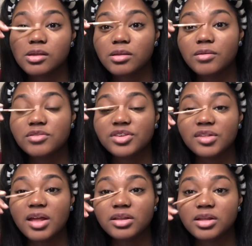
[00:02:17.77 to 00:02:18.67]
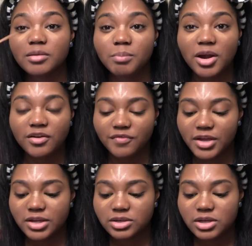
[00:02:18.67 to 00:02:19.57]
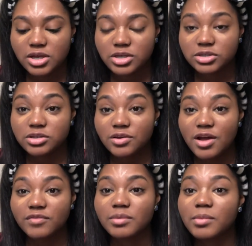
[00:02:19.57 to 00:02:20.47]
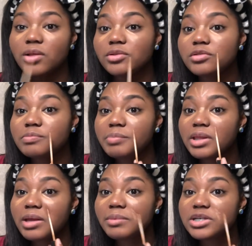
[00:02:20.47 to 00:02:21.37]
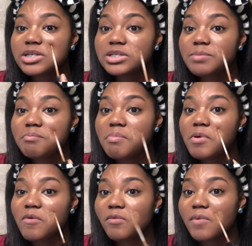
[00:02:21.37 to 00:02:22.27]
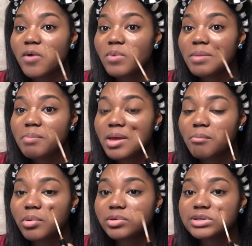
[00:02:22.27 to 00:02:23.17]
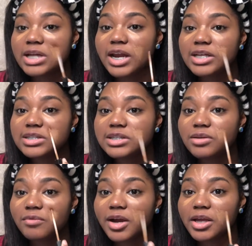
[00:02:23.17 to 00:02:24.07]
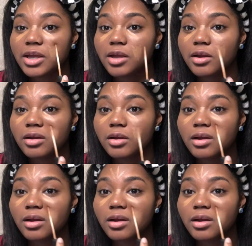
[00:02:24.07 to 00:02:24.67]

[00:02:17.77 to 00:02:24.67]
you just gotta look perfect. So cover up all those blemishes and growing pimples that I see right here.